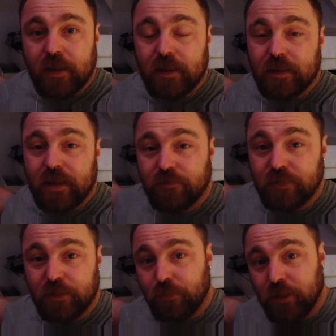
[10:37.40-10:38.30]
uh,
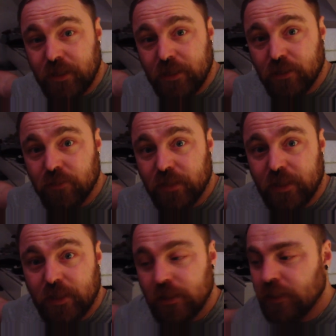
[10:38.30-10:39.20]
FT3D over
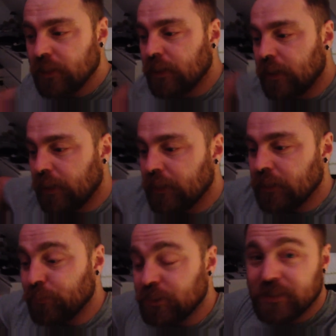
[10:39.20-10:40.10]
there,
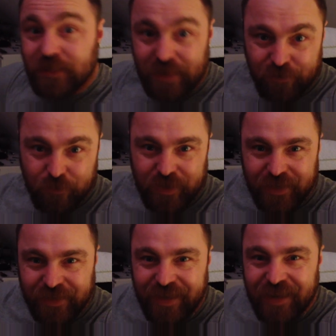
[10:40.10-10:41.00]
uh, still haven't been
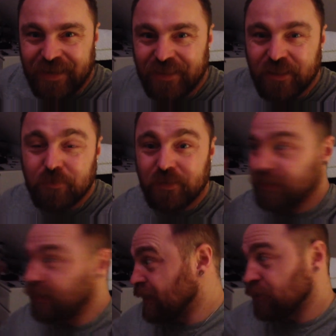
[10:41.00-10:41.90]
in the air either,
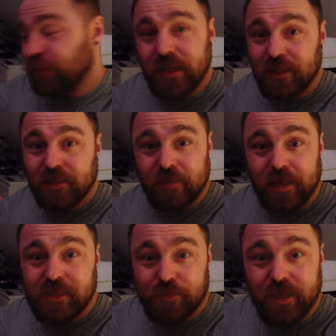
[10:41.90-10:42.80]
but it's ready.
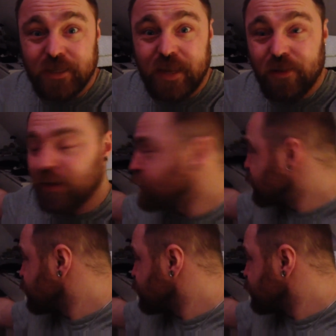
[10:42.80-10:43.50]
It's ready now. I just